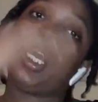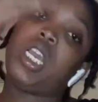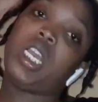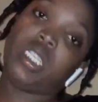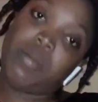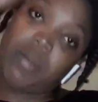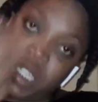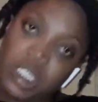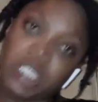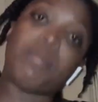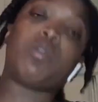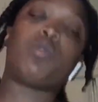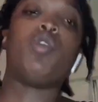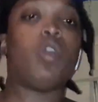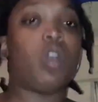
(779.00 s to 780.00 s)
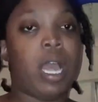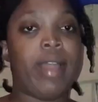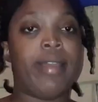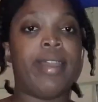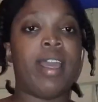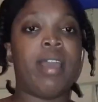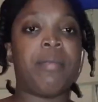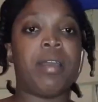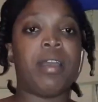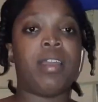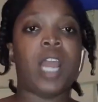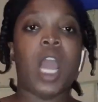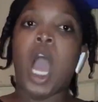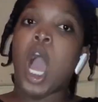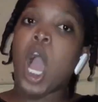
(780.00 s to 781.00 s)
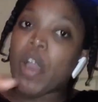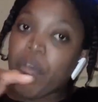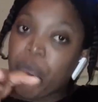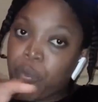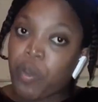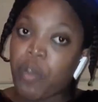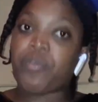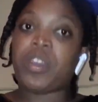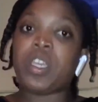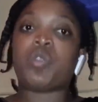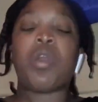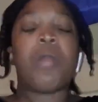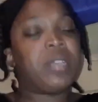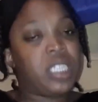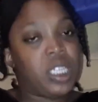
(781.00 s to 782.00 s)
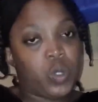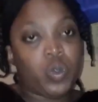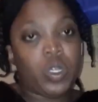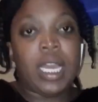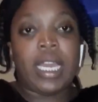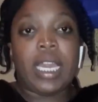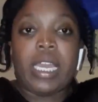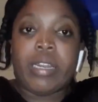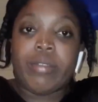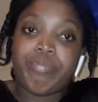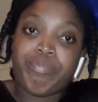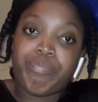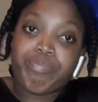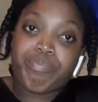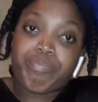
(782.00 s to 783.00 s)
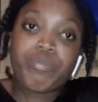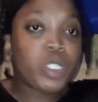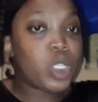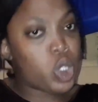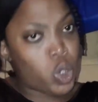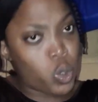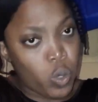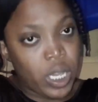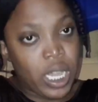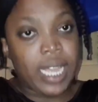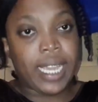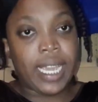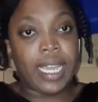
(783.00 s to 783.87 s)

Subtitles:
Let's imagine some duck under him and go face by me say swing again. She